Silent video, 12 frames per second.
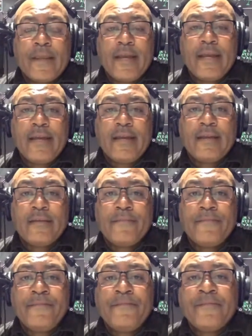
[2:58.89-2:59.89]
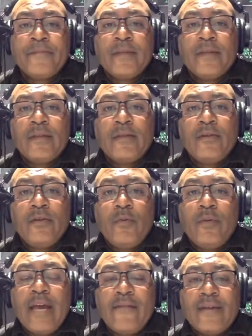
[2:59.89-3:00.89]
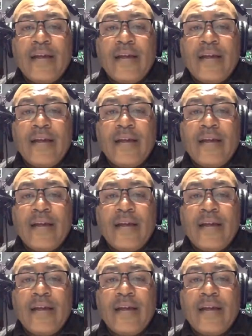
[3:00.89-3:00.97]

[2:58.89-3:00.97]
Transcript: and we have